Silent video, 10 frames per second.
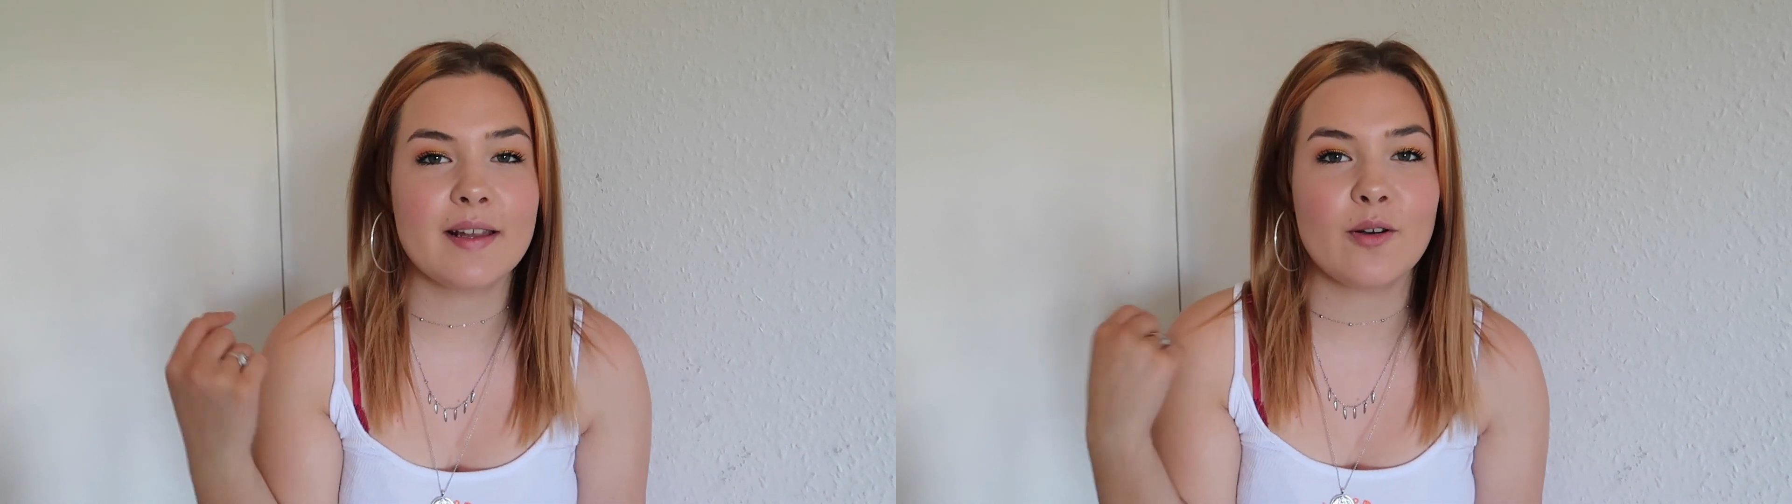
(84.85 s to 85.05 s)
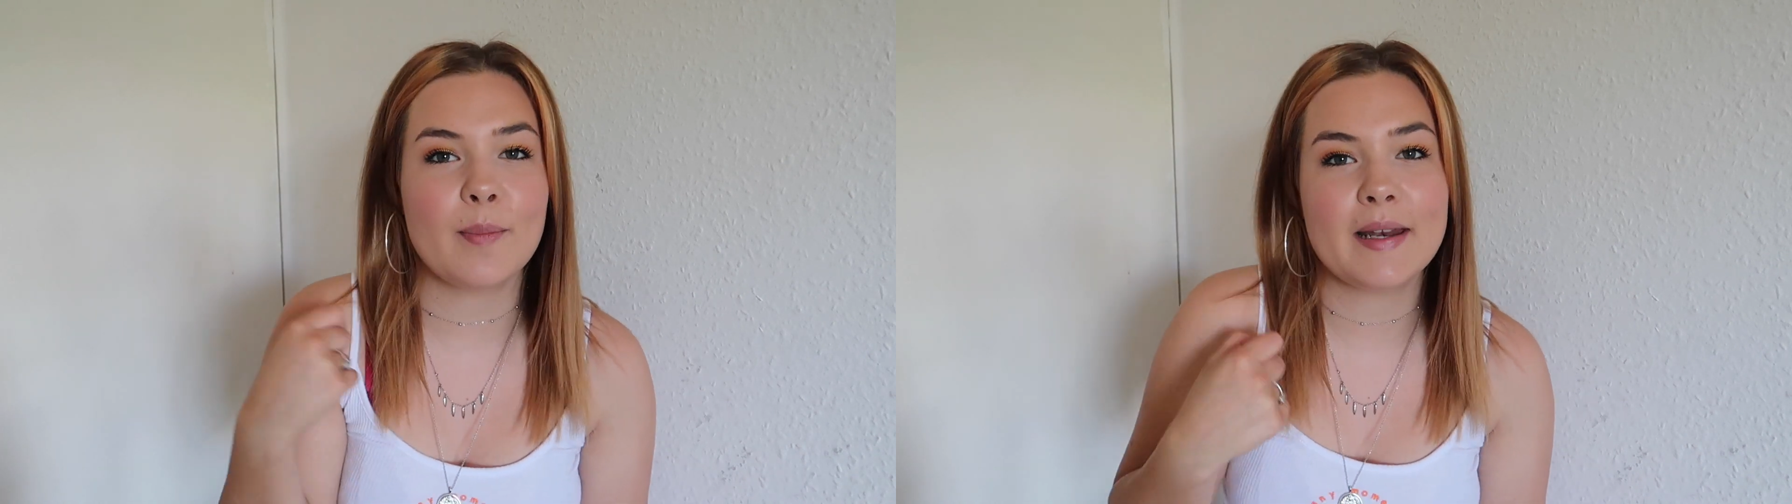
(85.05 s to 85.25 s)

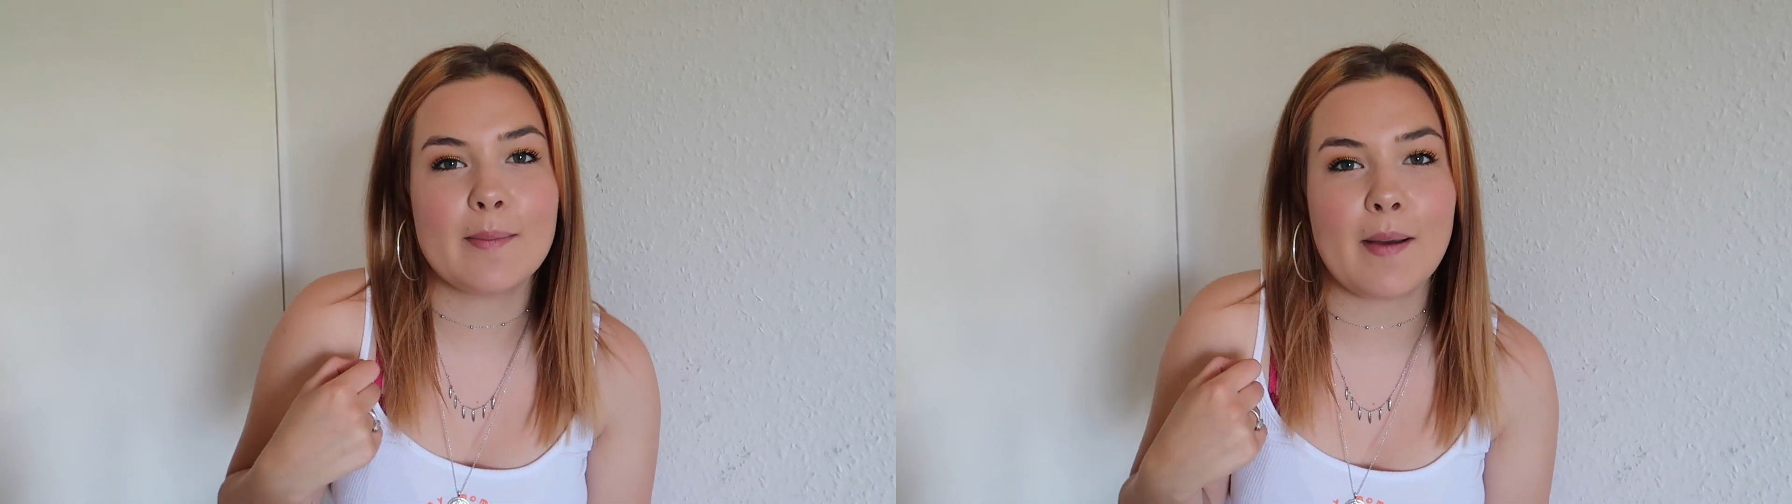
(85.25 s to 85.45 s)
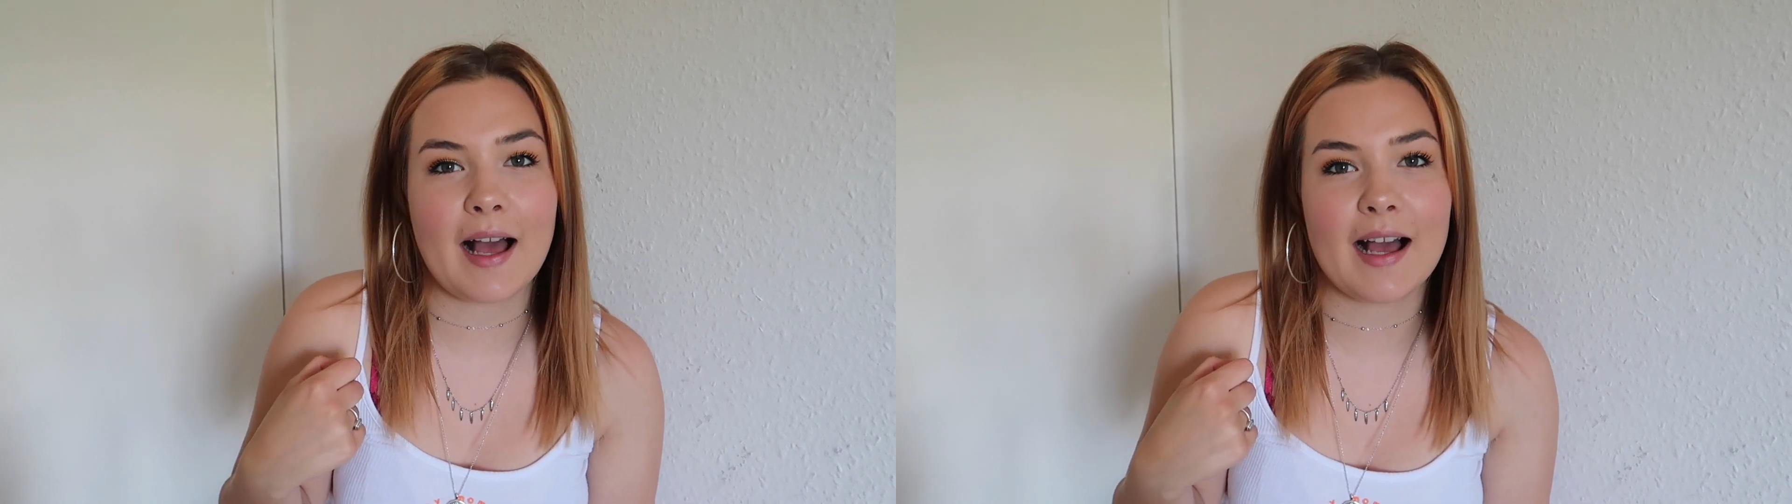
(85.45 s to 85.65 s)
little
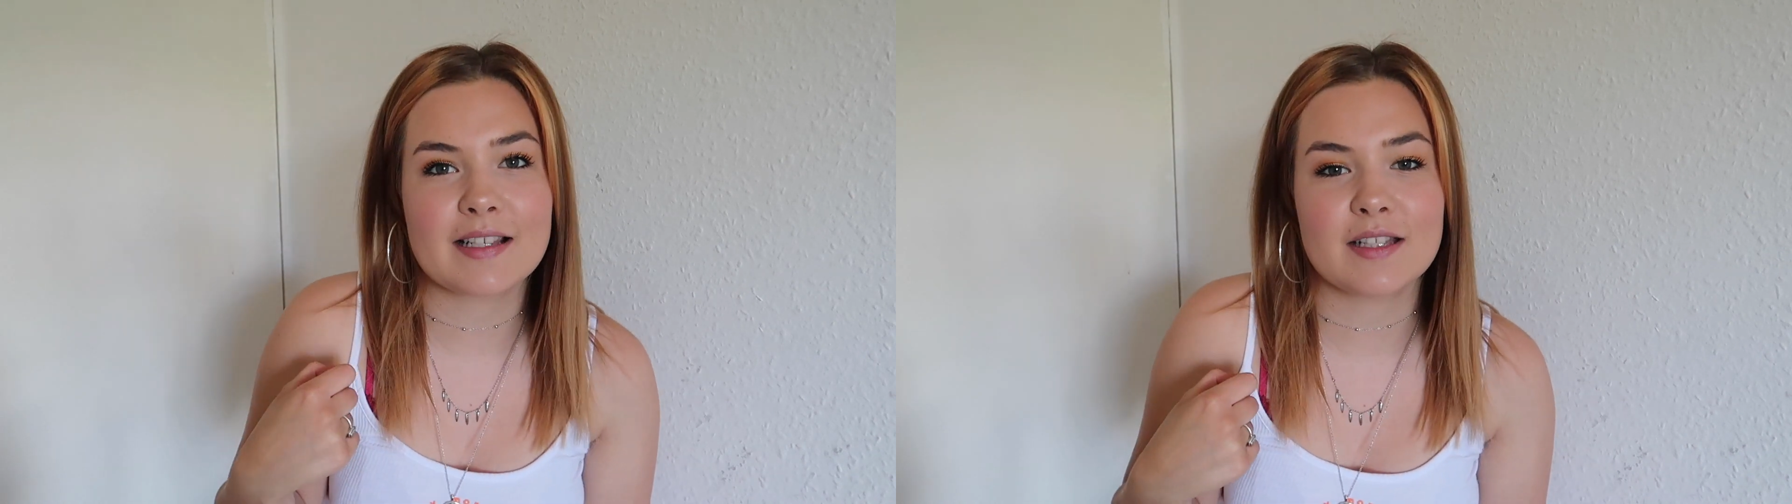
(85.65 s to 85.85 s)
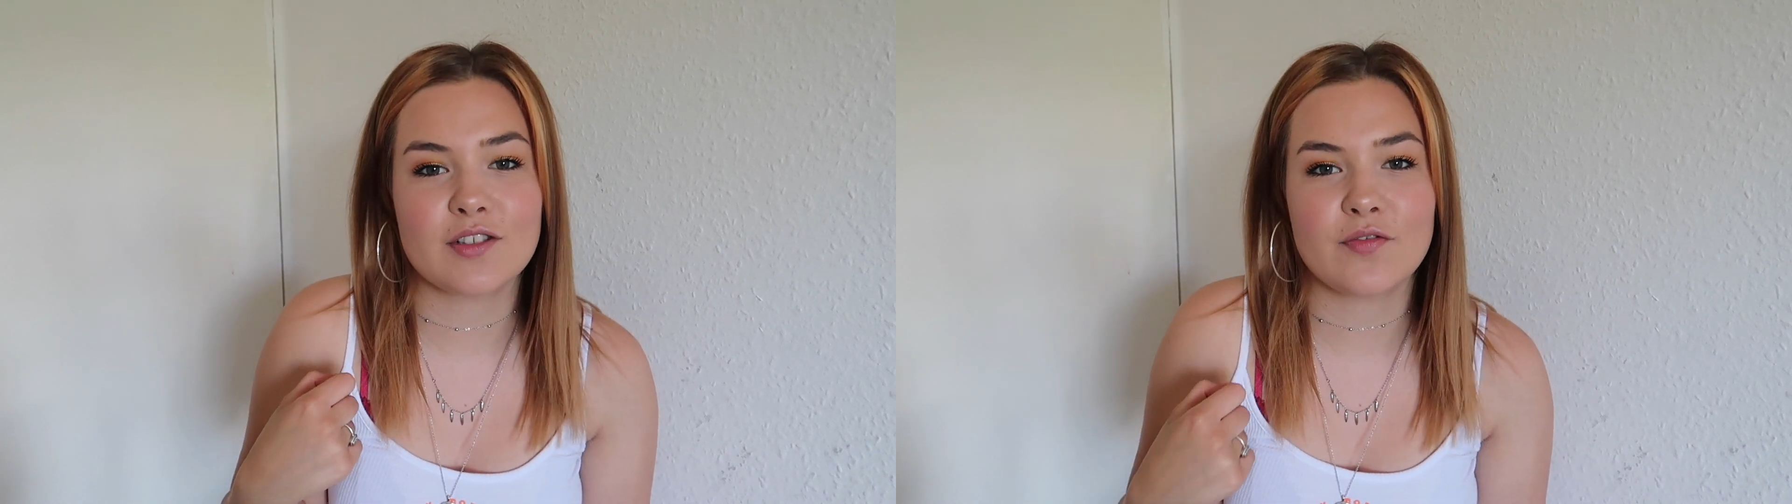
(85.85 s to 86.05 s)
mini
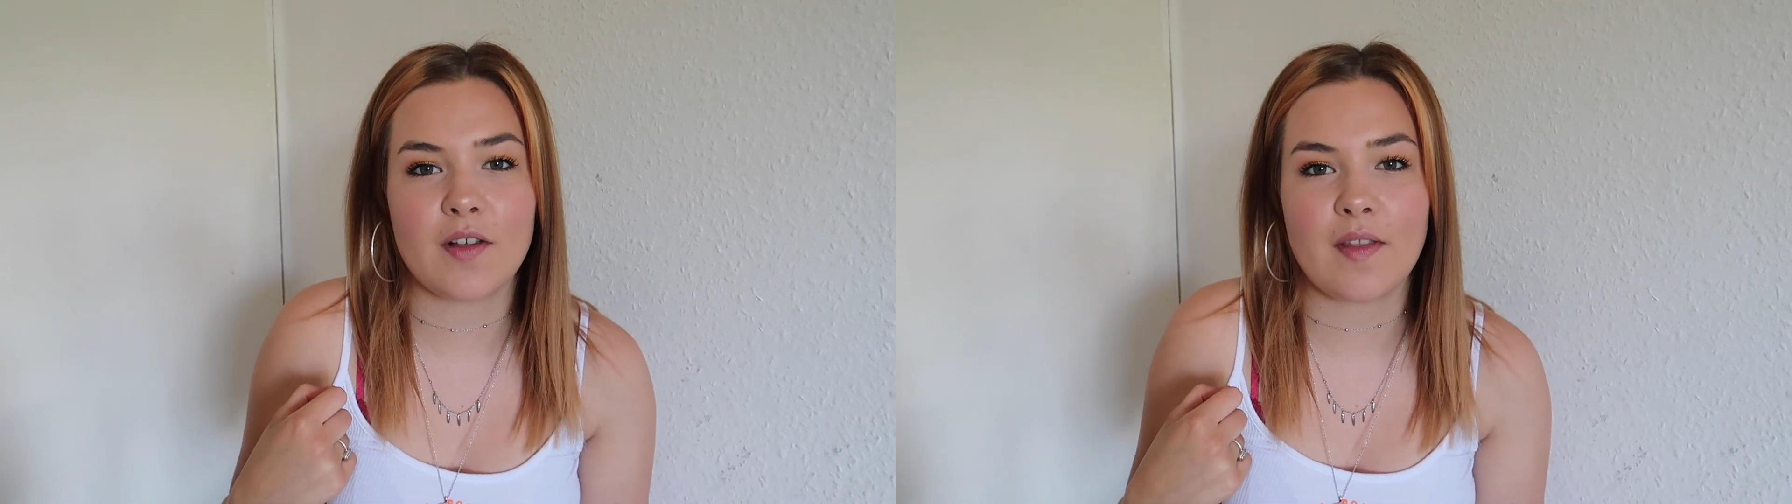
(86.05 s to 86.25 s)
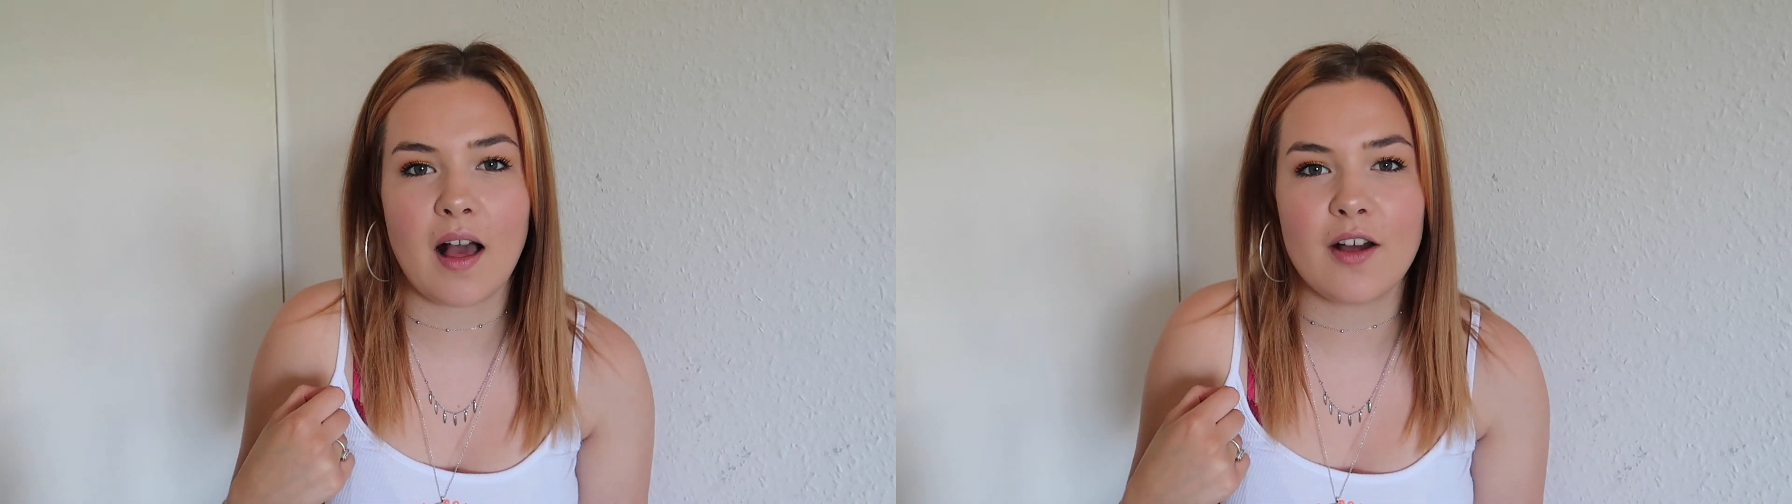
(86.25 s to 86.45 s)
bags and stuff
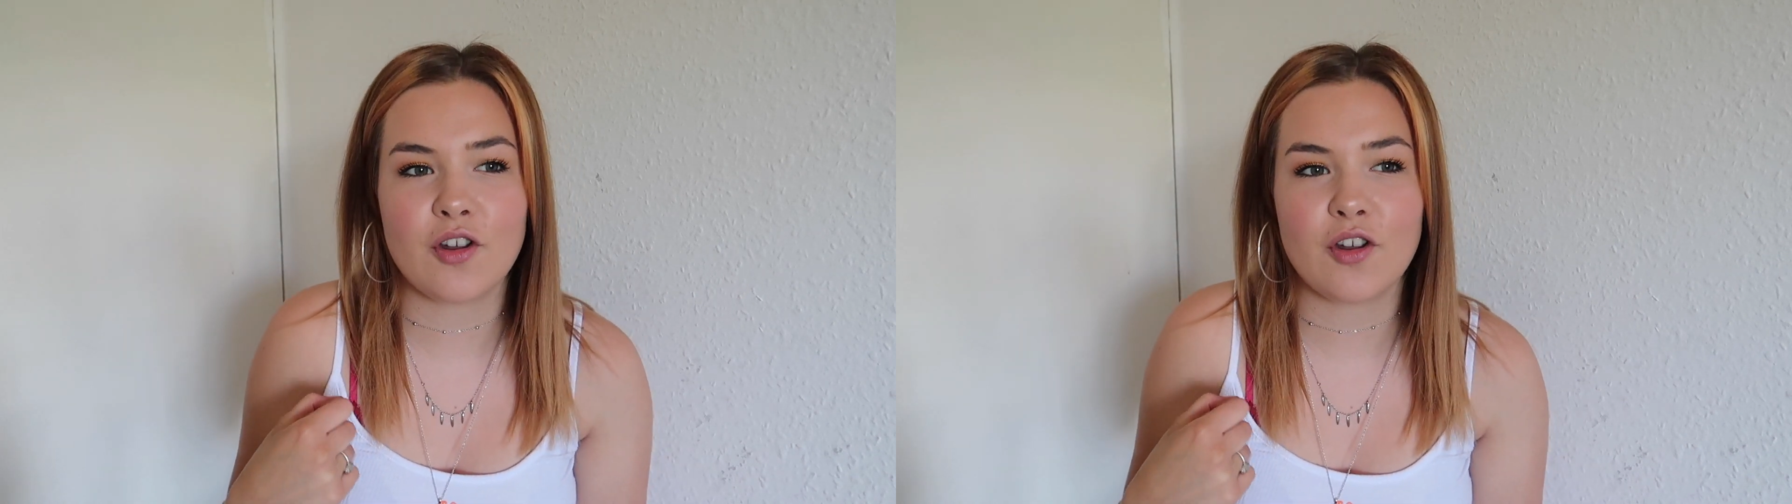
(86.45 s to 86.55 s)
like that.